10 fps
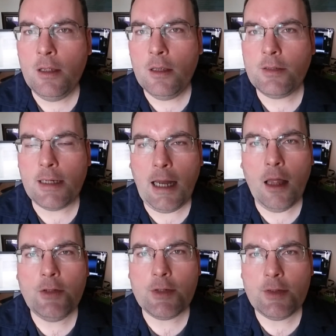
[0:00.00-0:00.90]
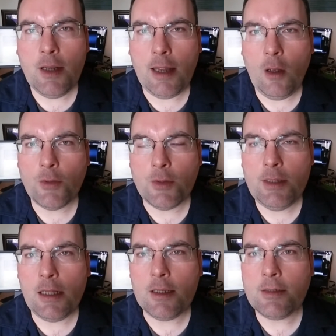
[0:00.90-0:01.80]
Psychologists today also
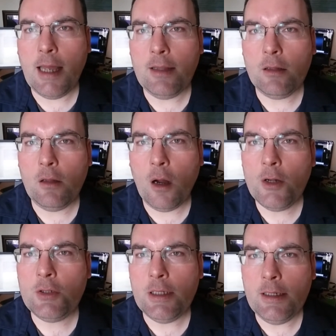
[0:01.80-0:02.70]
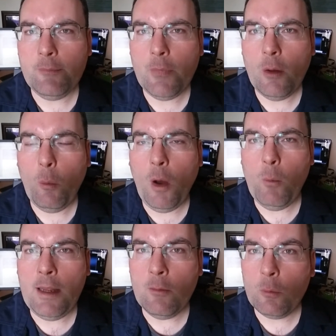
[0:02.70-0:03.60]
tell us that largely what
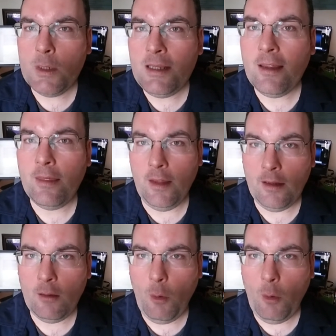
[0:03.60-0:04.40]
we really think,